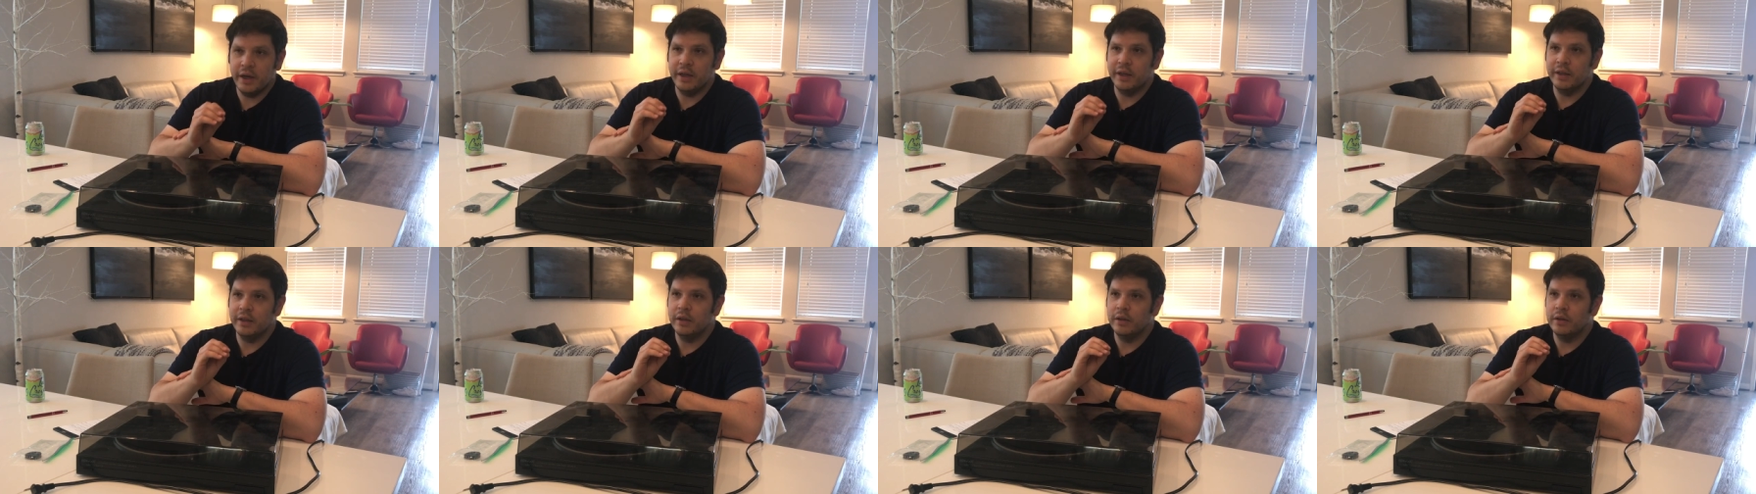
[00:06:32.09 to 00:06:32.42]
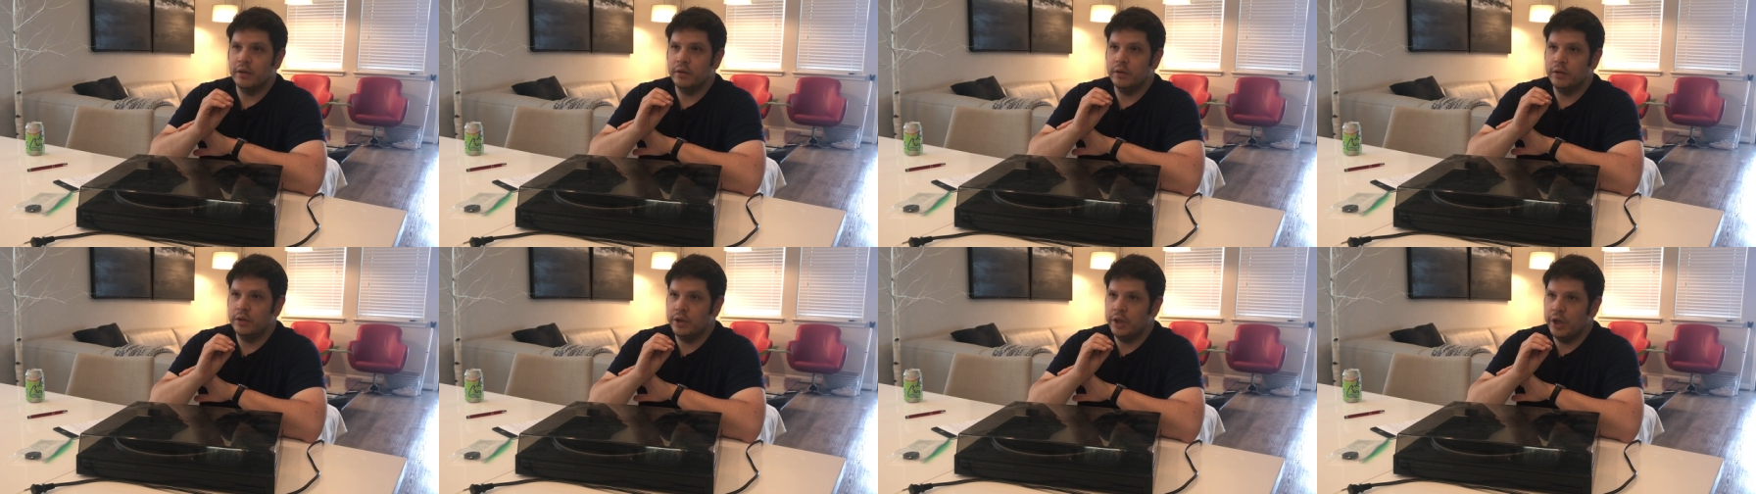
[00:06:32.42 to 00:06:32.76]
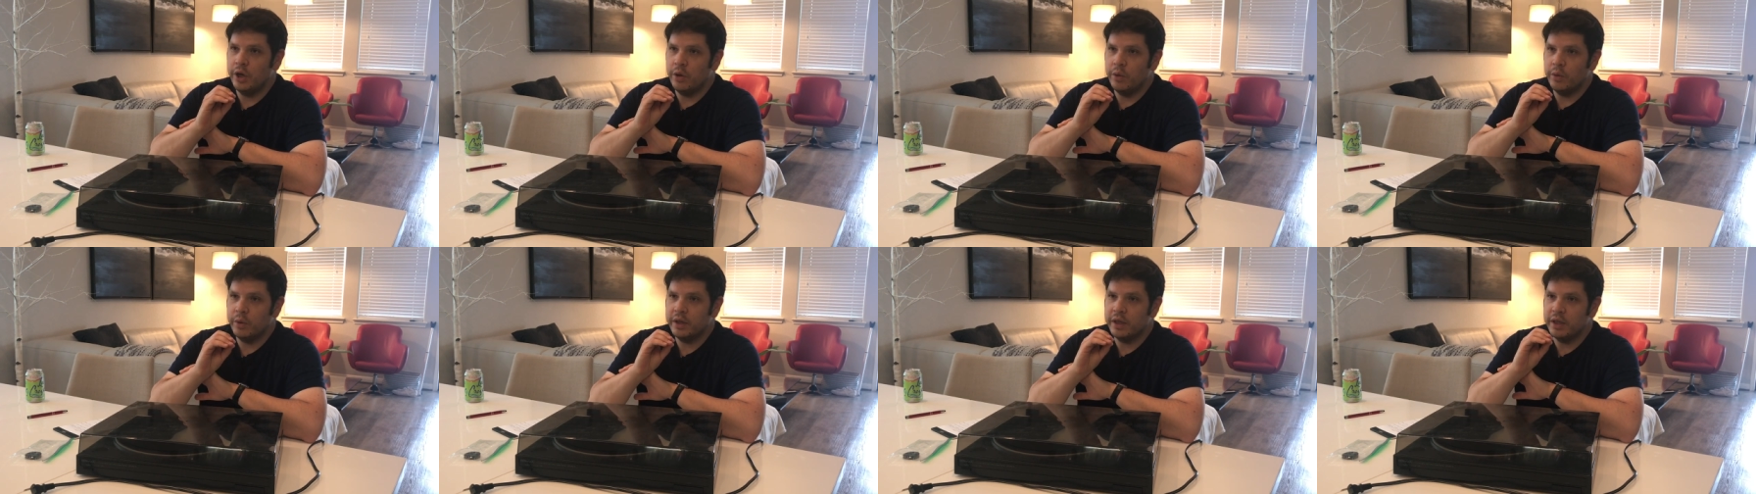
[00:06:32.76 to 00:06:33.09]
you
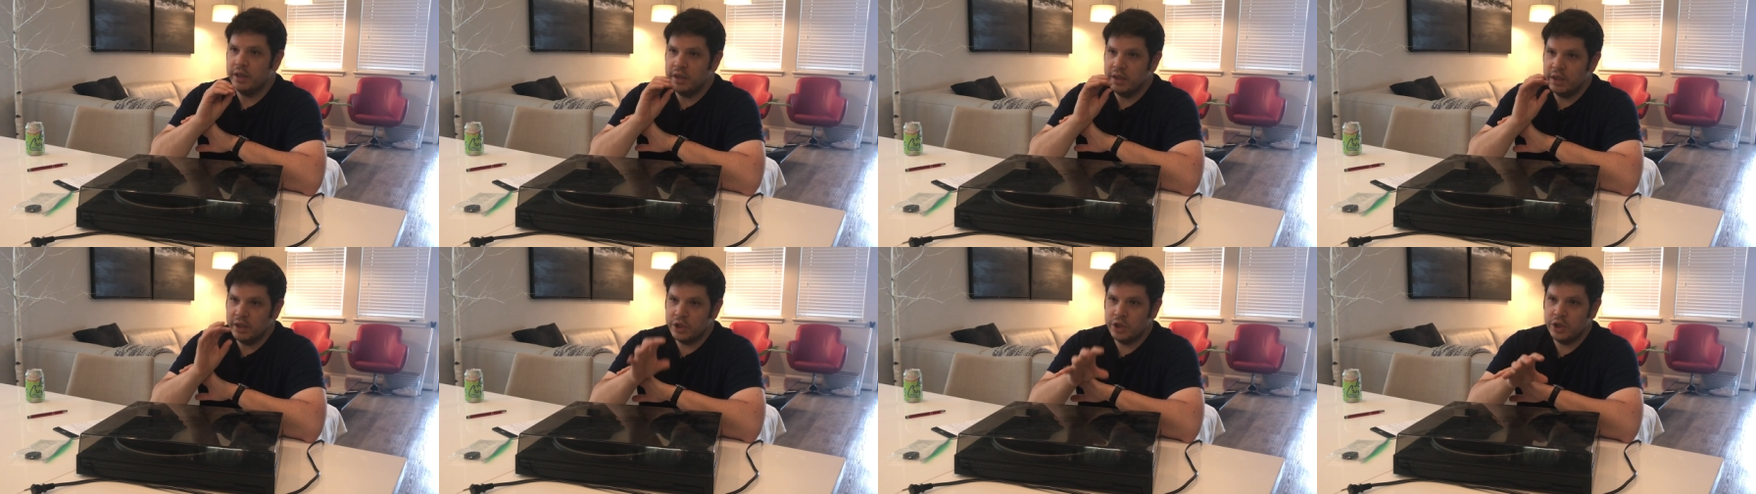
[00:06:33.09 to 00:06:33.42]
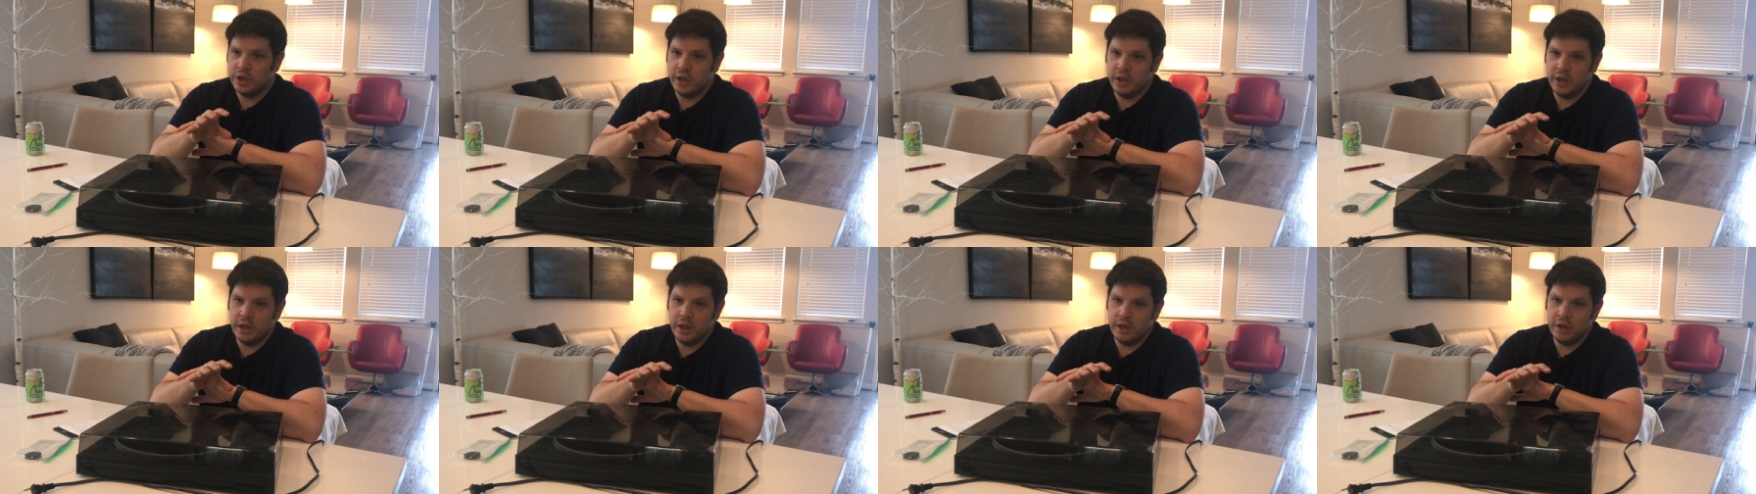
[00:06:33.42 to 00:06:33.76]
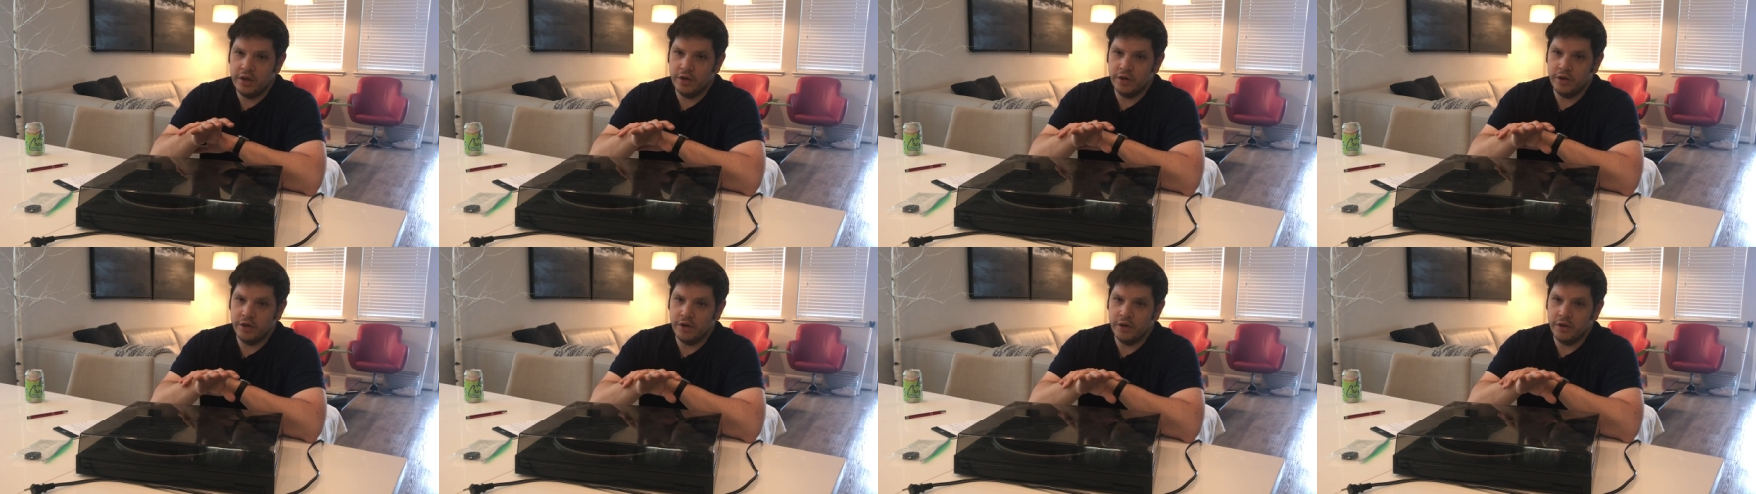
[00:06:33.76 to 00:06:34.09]
know, conditioning
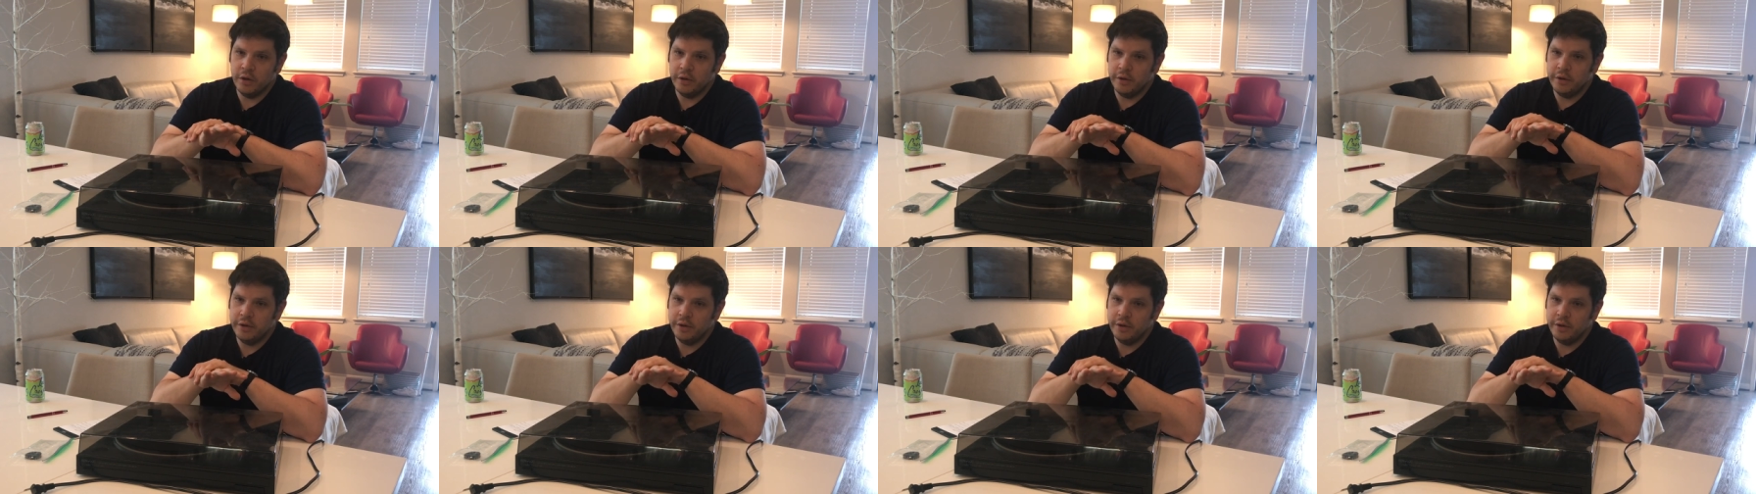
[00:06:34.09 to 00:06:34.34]
your